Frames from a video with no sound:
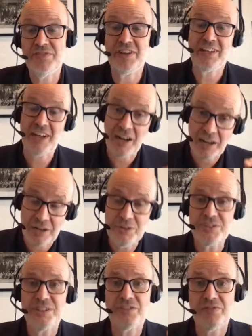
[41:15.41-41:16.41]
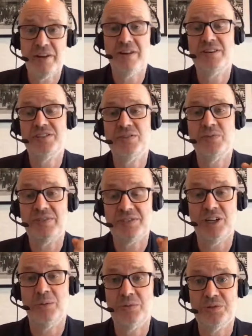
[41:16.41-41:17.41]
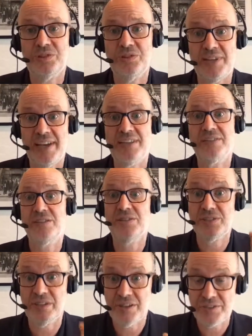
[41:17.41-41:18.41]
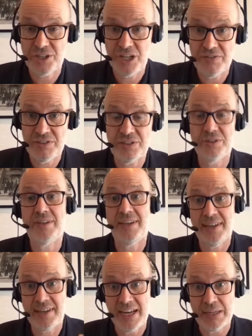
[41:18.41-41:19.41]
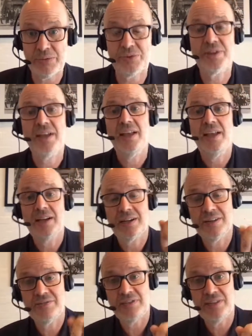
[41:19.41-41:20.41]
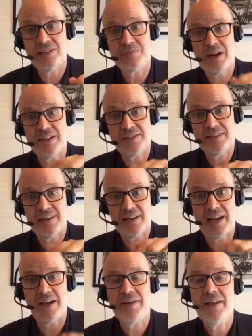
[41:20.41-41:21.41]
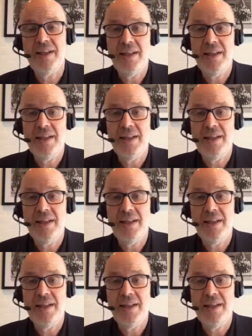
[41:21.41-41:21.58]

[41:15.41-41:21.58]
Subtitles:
In fact, the closest viruses we've sampled to date to SARS-CoV-2 in animals come from these bats in Laos.